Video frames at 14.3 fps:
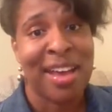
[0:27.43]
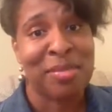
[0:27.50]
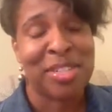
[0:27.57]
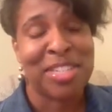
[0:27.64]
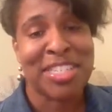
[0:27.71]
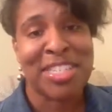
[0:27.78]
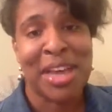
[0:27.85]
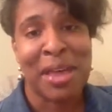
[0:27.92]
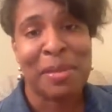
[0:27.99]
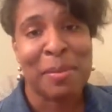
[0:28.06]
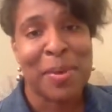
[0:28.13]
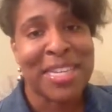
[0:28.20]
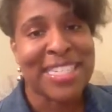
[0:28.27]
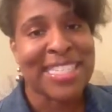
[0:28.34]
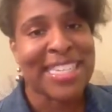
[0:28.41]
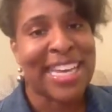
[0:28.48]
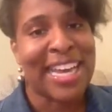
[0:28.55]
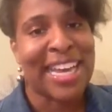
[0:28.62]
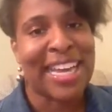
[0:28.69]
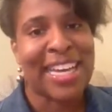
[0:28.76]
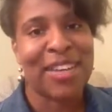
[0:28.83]
I'm just not the best
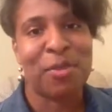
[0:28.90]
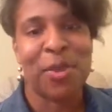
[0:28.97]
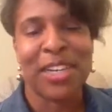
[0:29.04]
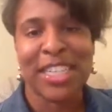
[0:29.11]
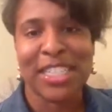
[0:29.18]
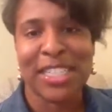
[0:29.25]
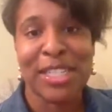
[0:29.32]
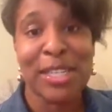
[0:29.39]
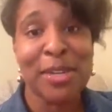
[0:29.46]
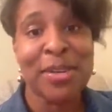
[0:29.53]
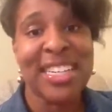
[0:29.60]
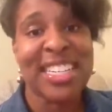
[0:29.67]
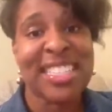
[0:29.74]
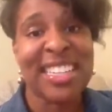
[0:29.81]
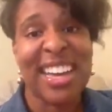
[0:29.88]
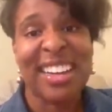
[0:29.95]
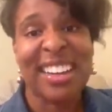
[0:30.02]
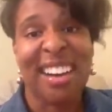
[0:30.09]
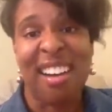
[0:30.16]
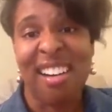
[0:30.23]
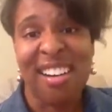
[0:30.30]
at wanting to do it. It's not
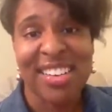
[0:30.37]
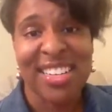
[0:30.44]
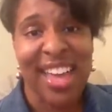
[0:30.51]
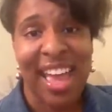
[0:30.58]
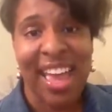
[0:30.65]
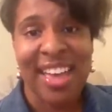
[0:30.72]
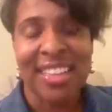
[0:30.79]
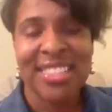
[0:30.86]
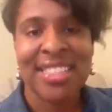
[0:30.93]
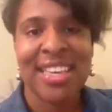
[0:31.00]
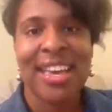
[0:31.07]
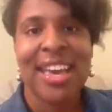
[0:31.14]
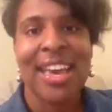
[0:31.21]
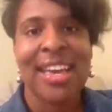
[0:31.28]
a hard task.